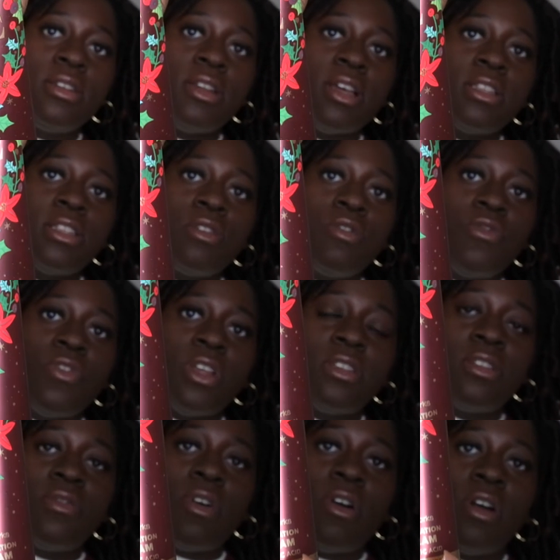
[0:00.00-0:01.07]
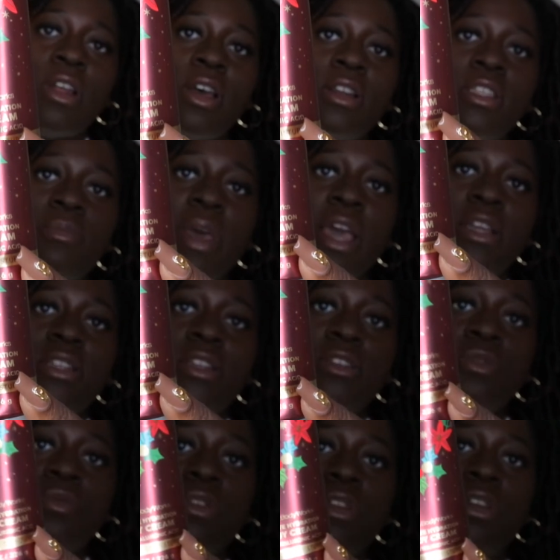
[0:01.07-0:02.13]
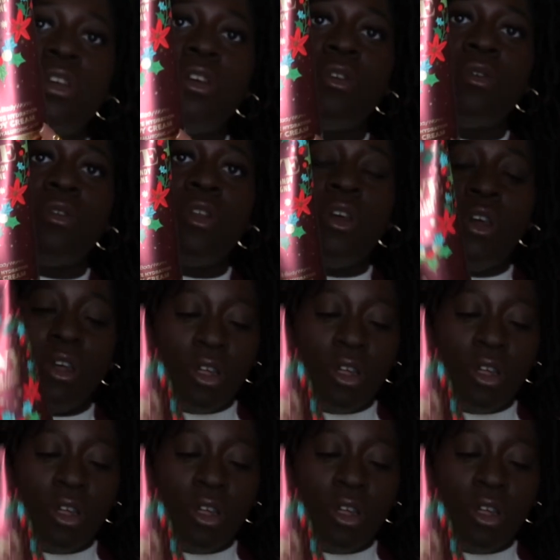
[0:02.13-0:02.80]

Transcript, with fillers: Nice little festive heart. Y'all, this packaging is really cute.